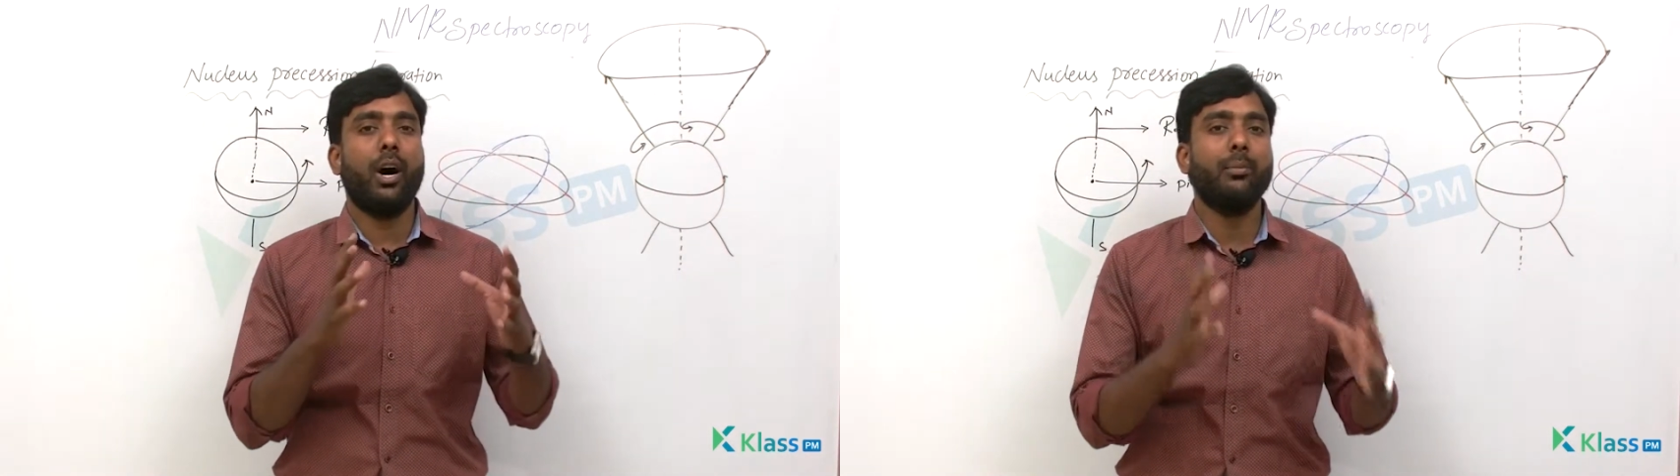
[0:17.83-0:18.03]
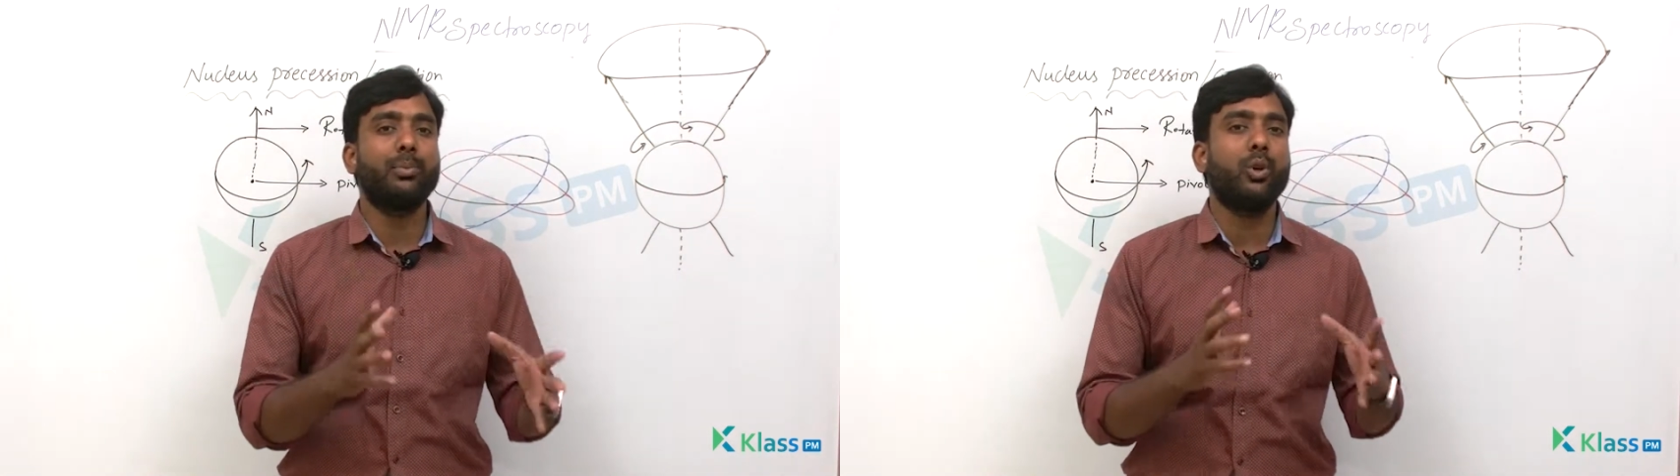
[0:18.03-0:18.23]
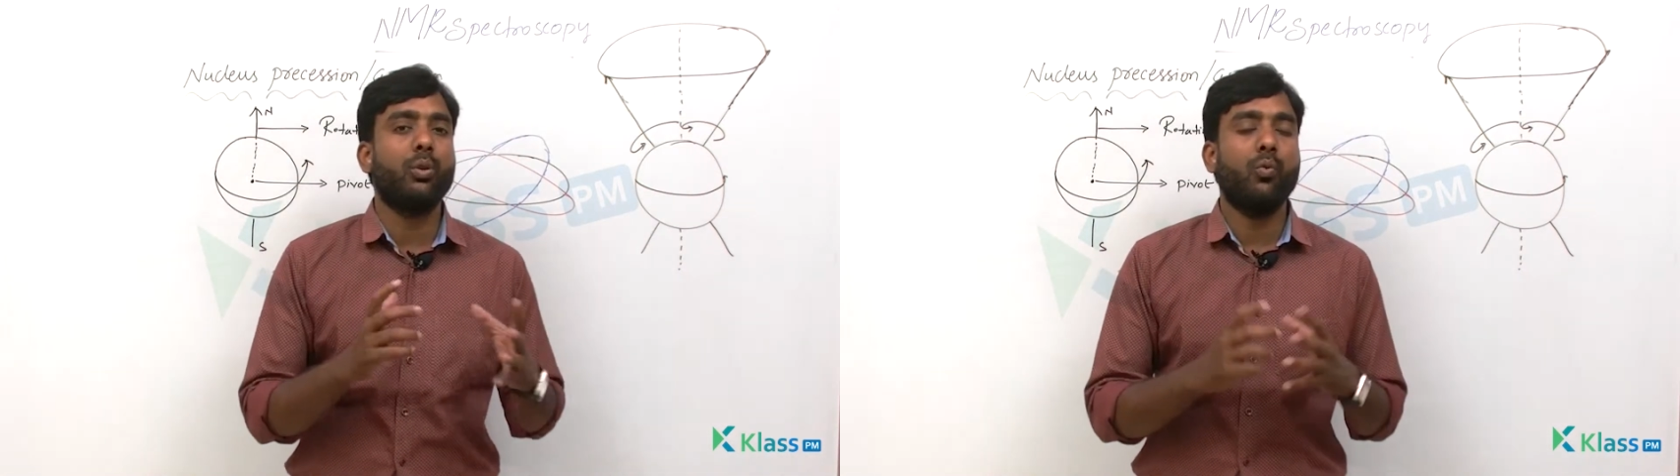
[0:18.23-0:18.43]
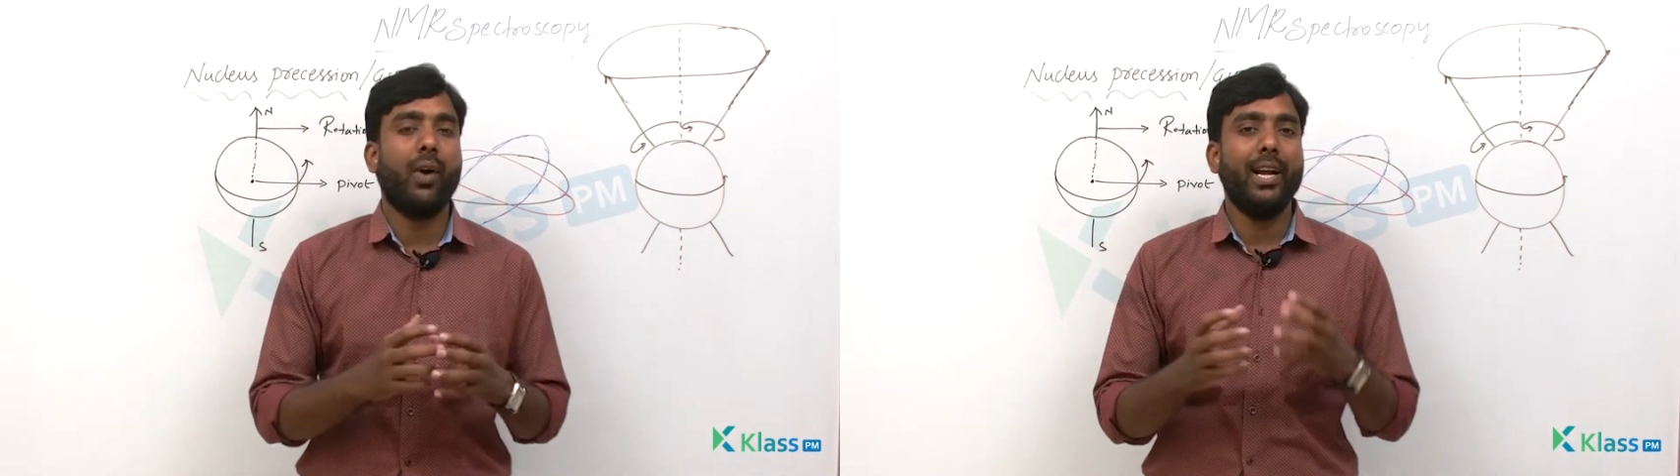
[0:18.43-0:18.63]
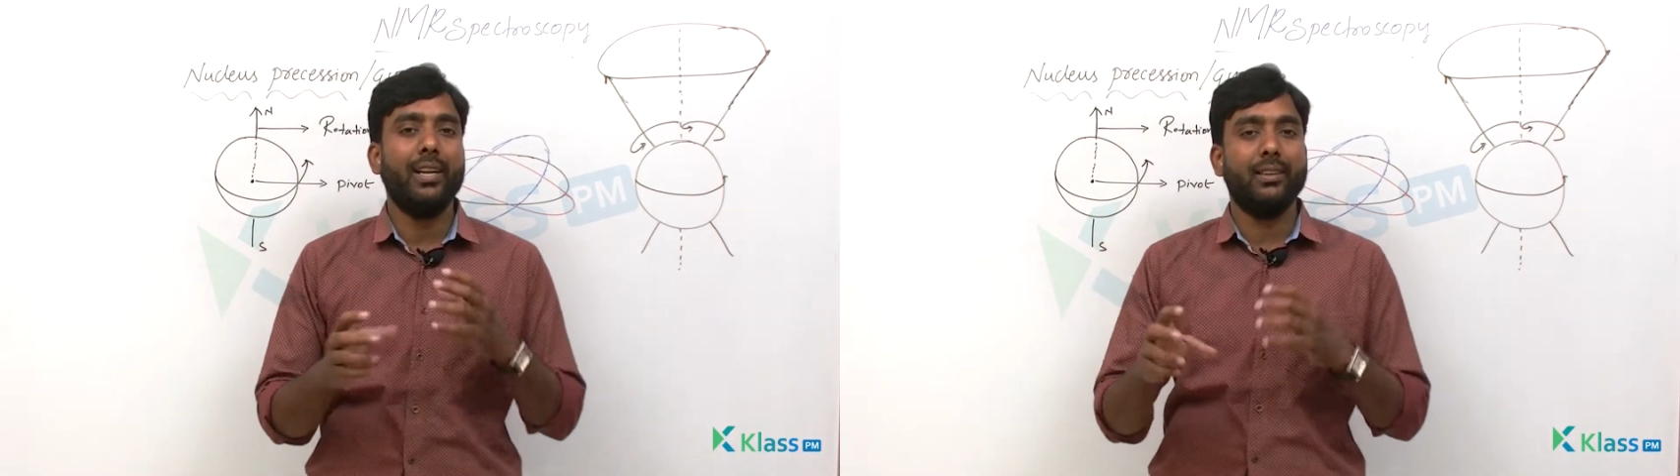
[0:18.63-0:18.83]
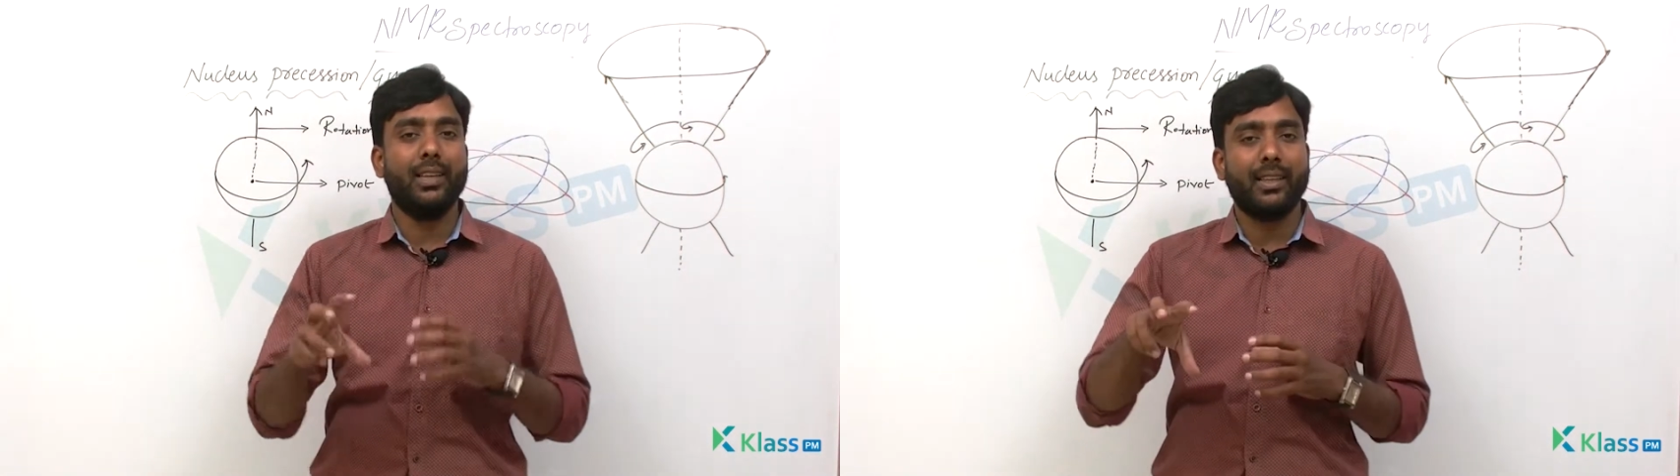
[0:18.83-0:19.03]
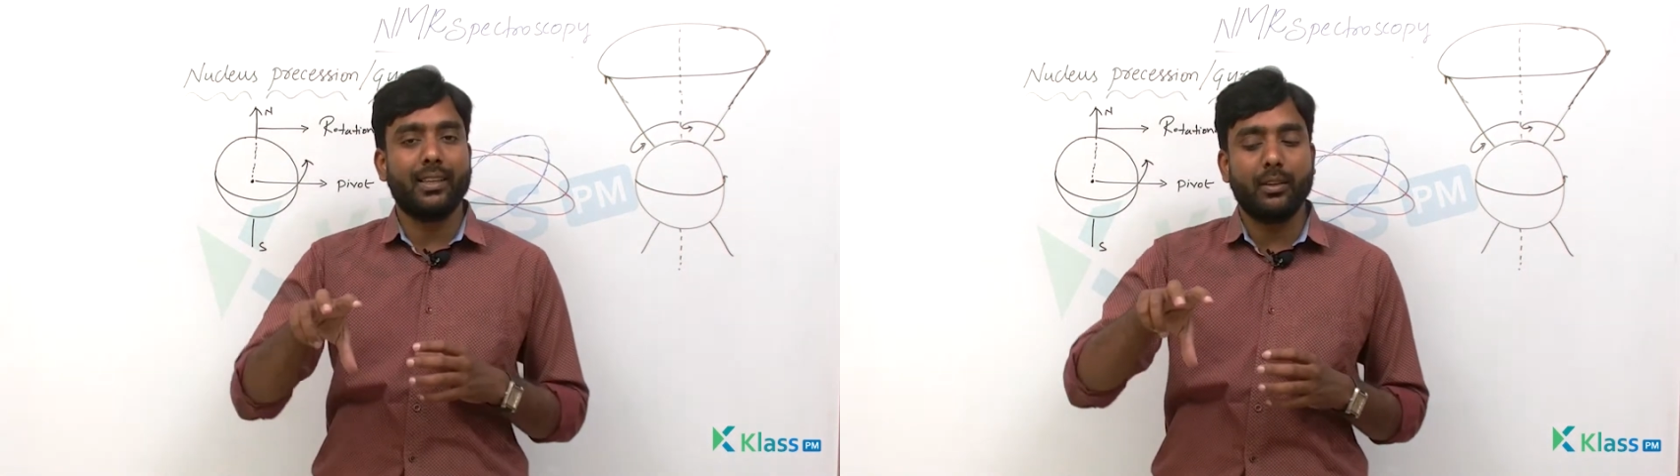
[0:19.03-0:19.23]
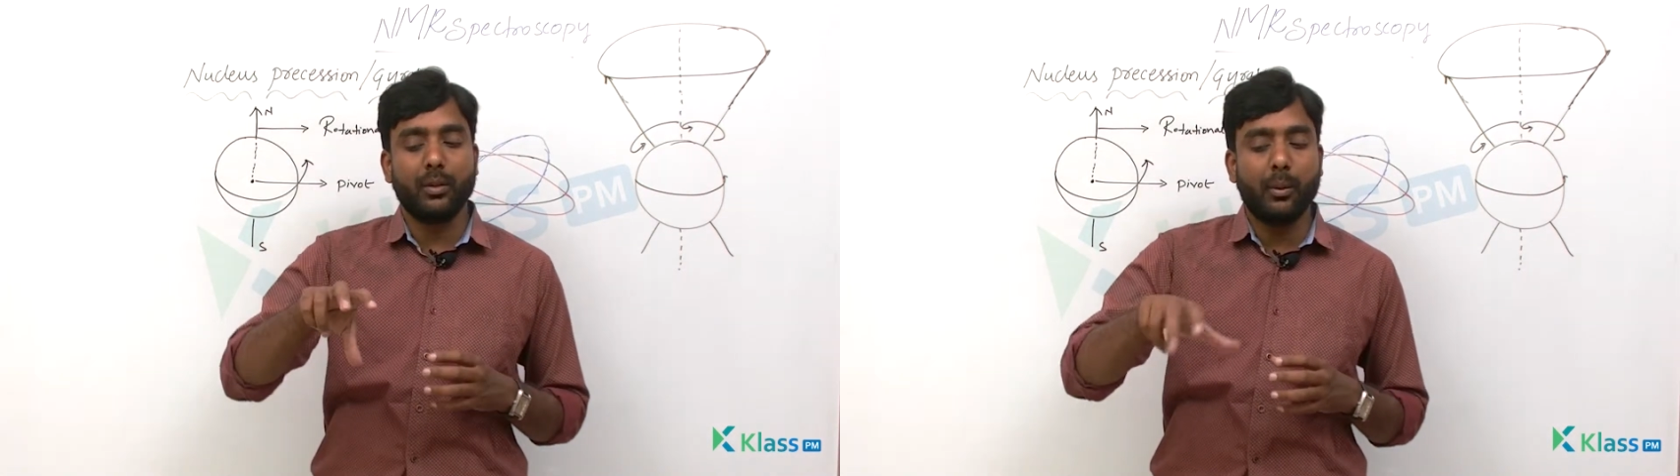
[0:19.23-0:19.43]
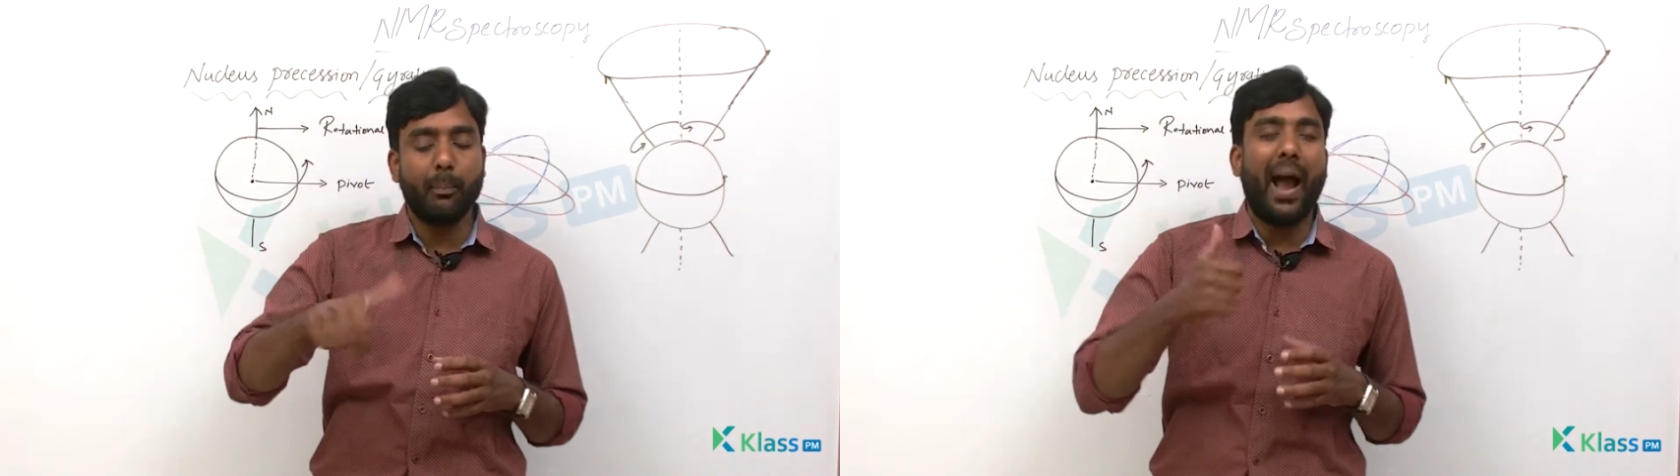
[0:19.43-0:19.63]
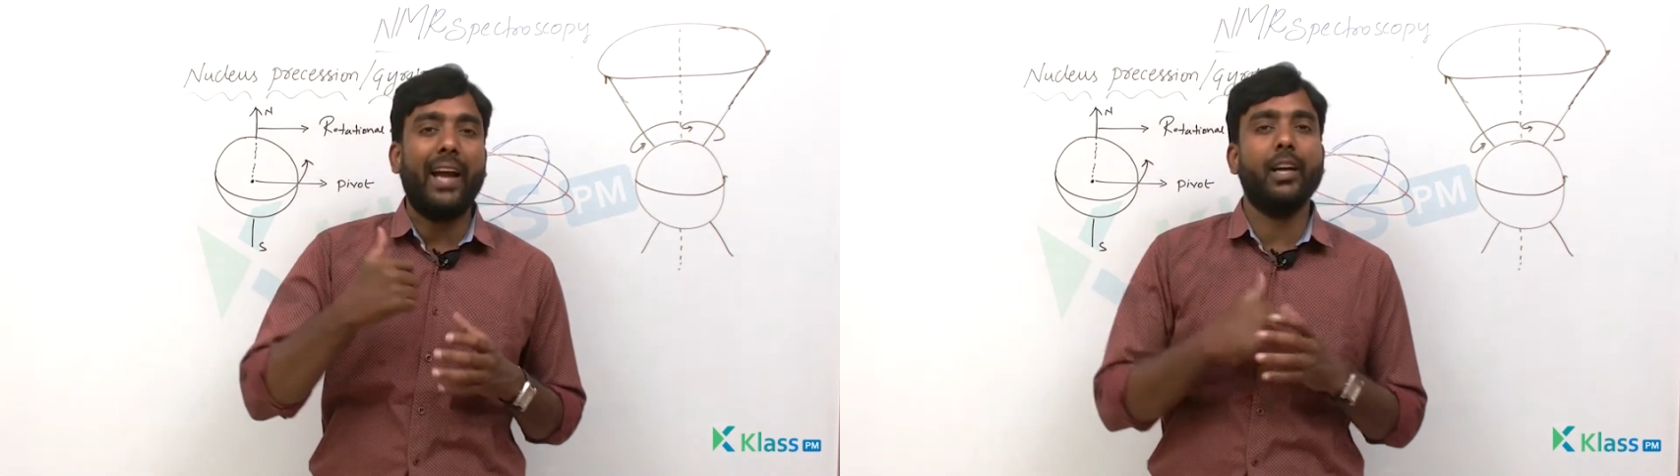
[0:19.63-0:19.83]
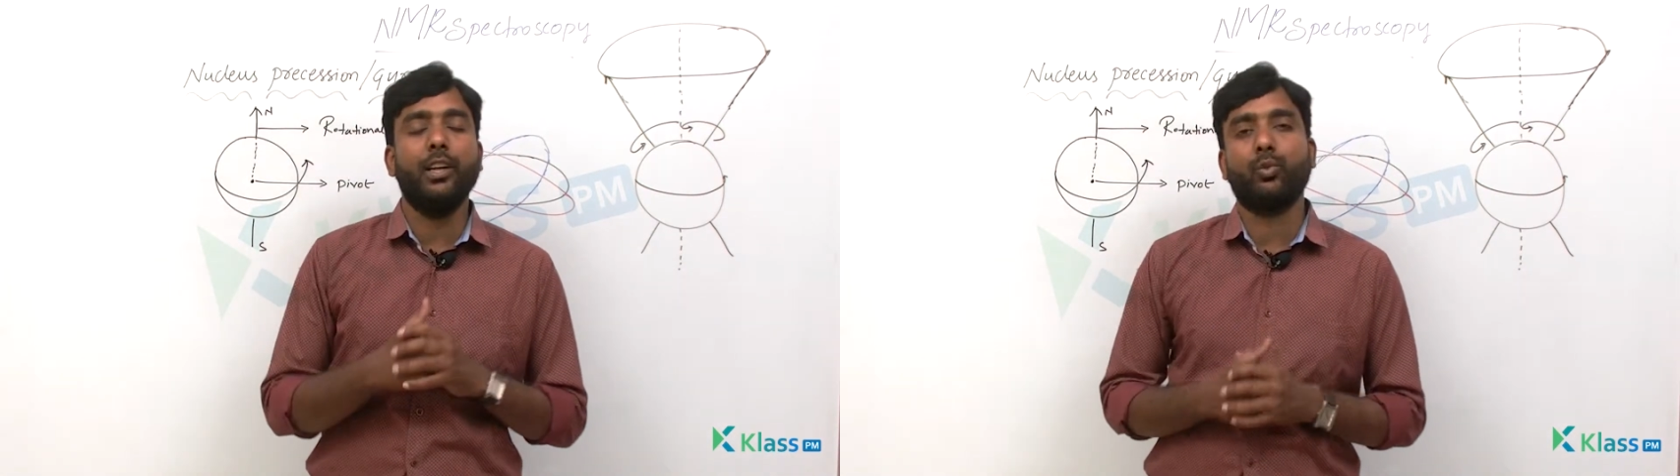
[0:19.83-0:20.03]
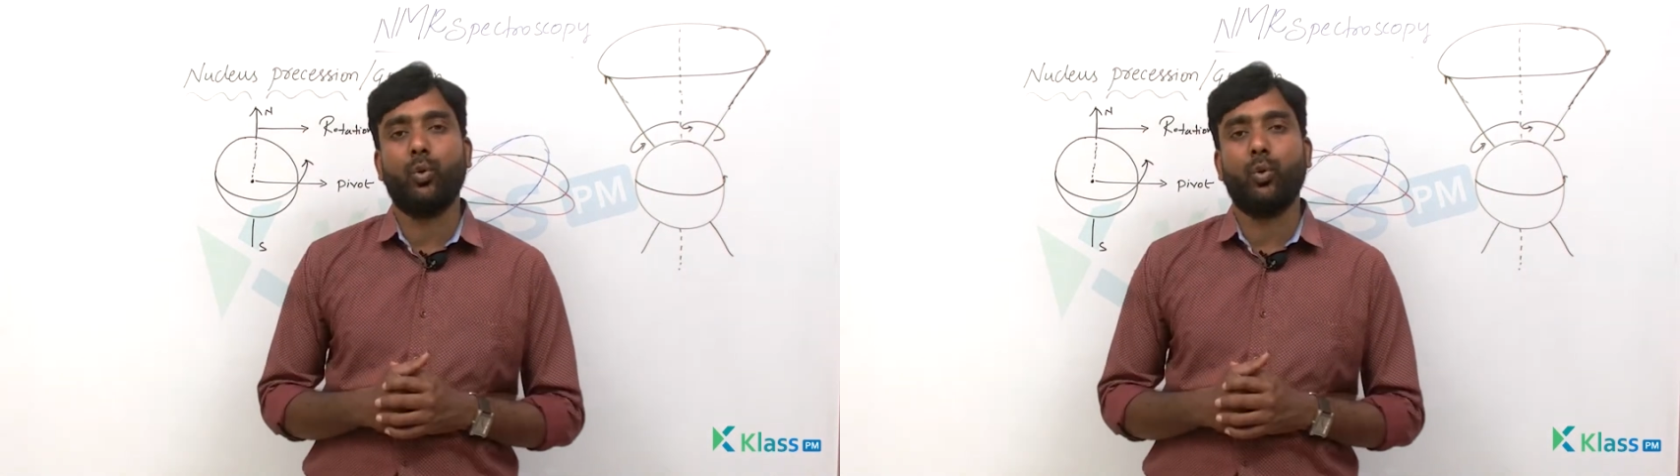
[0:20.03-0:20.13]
observed while that bangle is